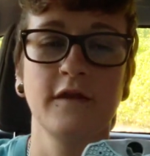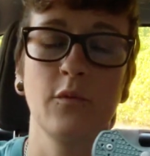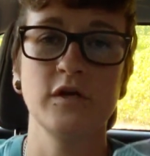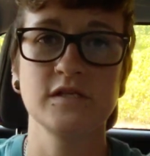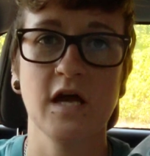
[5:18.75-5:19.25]

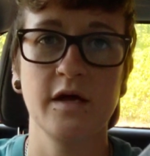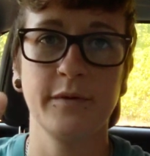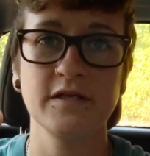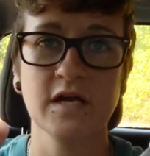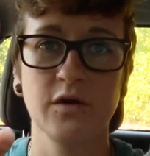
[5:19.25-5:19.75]
That way, side
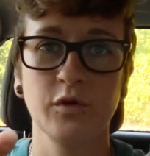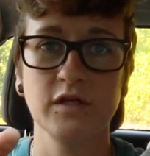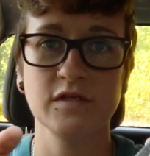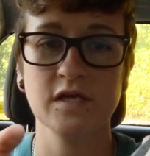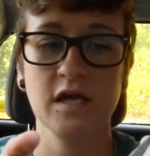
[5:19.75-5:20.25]
by side, we
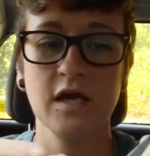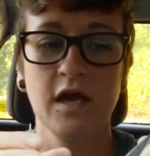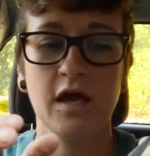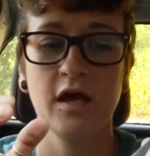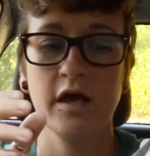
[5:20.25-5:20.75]
can see
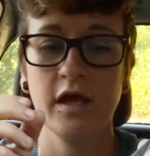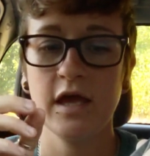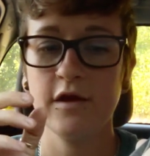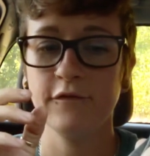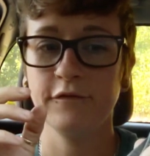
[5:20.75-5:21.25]

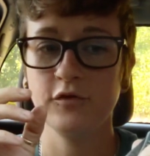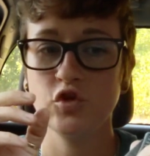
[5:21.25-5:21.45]
if